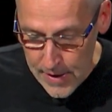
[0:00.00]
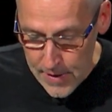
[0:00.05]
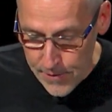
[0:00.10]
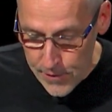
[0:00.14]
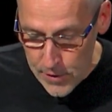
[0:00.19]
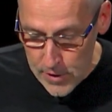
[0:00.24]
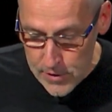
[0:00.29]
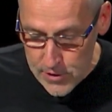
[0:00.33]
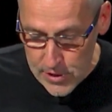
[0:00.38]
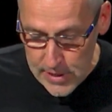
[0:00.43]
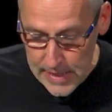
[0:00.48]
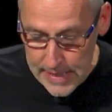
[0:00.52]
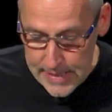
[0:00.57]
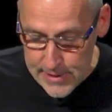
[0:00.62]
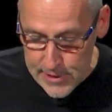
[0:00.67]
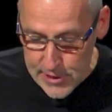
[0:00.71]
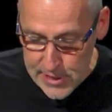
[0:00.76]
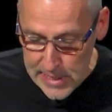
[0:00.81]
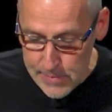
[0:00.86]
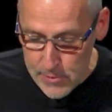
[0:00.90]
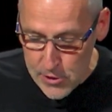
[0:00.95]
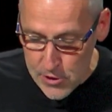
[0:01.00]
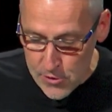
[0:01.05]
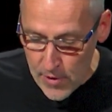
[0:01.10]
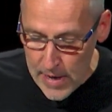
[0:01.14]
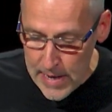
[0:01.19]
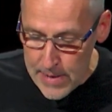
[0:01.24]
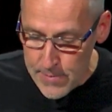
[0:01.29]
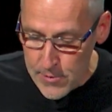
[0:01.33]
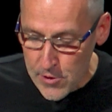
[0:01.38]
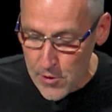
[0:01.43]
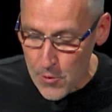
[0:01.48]
Verse 6 it seems
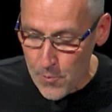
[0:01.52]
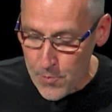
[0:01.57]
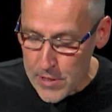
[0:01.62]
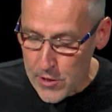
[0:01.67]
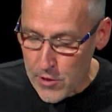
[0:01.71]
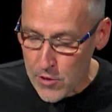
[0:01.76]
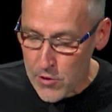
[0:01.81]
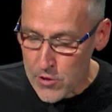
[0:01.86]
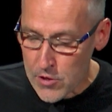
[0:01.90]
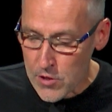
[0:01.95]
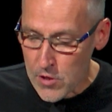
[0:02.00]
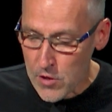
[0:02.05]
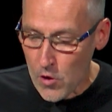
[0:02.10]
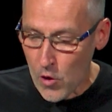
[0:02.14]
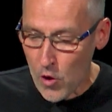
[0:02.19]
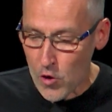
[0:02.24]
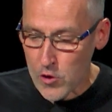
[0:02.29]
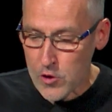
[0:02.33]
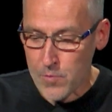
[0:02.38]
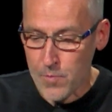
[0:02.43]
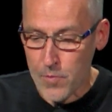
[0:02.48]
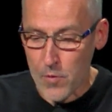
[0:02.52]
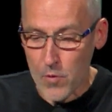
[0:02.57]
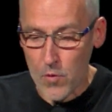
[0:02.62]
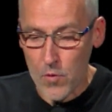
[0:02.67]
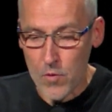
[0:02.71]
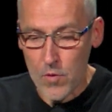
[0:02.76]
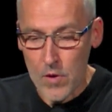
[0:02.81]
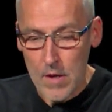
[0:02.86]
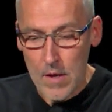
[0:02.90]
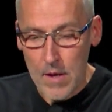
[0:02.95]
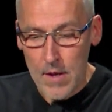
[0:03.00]
strange that because the
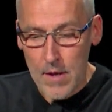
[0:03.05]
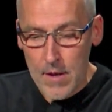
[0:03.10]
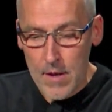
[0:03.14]
gospel